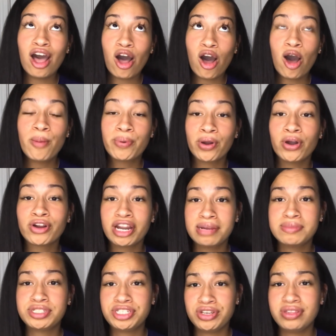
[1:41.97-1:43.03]
all
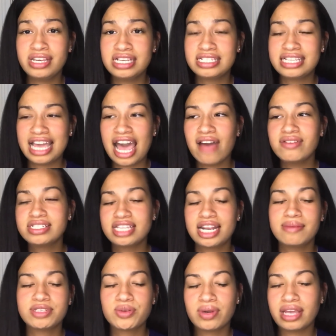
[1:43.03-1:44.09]
programs do this. They have it set
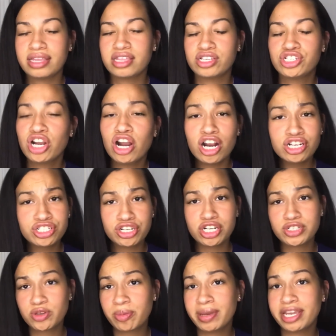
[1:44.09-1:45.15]
up to where like the charge
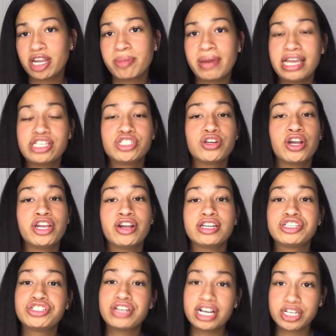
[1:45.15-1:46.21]
nurse will pick your patient or your
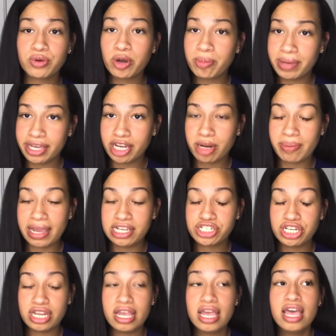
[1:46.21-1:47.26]
instructor will pick your
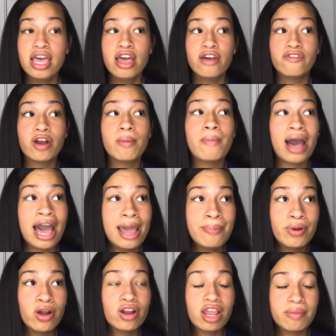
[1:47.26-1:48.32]
patient. For my
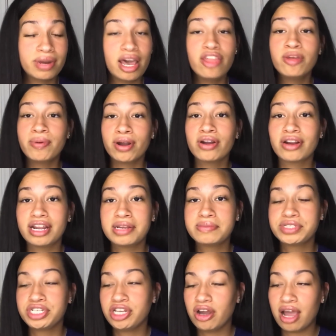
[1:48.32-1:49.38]
program and other
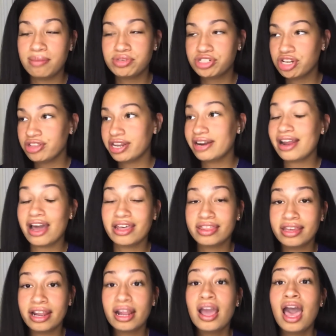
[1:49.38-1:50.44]
programs, I'm sure that are
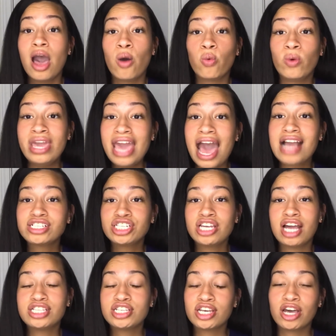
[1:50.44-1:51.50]
out there, we
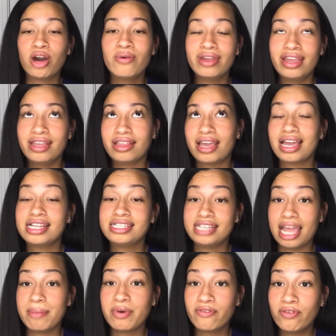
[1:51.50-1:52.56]
actually got to go in like a
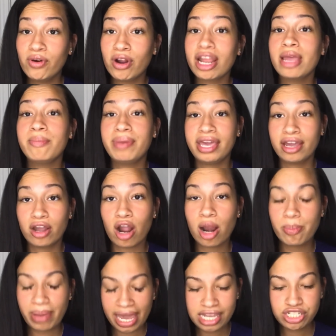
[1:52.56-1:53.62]
day before and pick
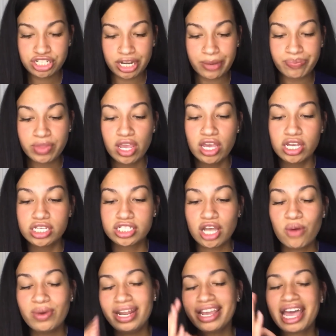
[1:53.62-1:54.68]
our patient.
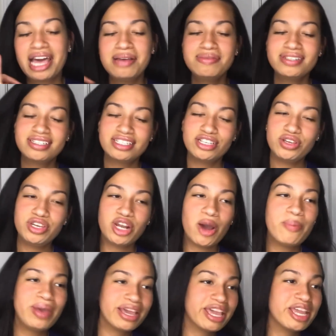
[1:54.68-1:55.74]
So when it comes
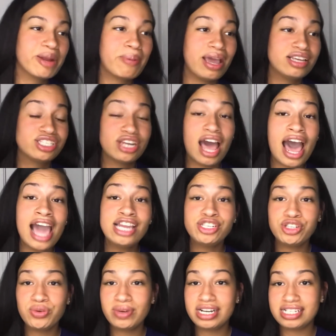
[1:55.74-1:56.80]
to, picking your patient,
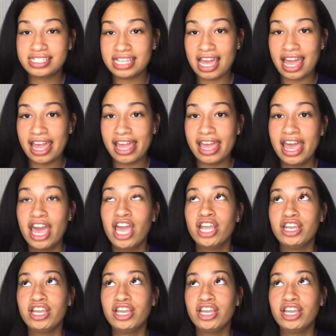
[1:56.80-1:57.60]
I do want to say,